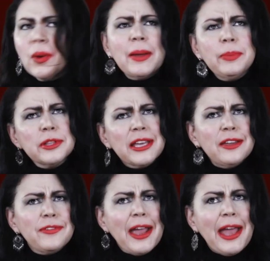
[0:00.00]
I
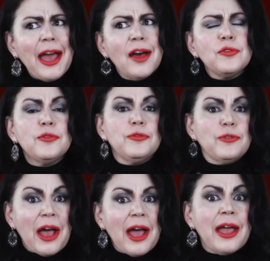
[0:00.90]
believe I have
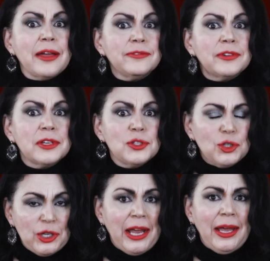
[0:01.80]
5
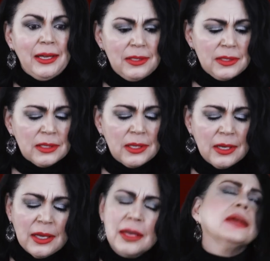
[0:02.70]
shades.
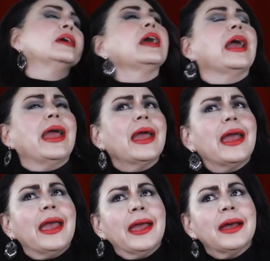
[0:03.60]

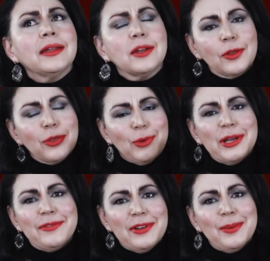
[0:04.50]
And
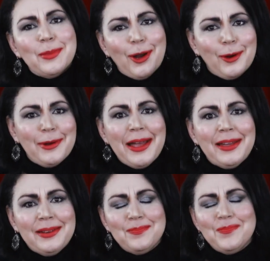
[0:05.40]
3 of them are
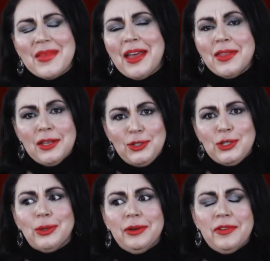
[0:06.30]
red. And then
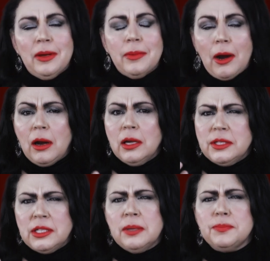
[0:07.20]
2 of them are a
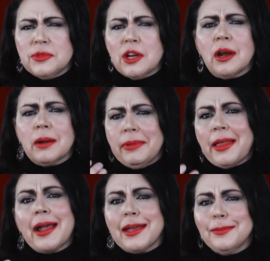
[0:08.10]
deep, dark,
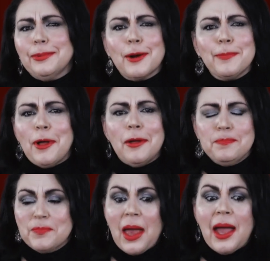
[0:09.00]
black, and
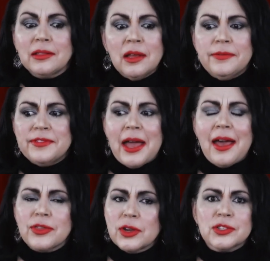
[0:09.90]
purple. I love
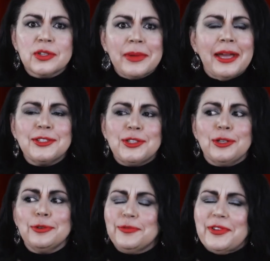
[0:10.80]
that. Those are my
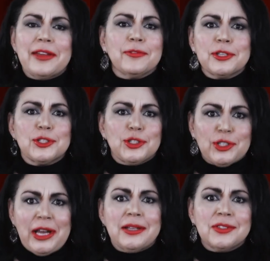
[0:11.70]
2 favorite
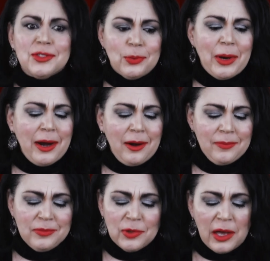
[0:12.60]
shades to wear.
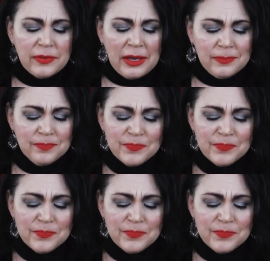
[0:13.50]
Love it.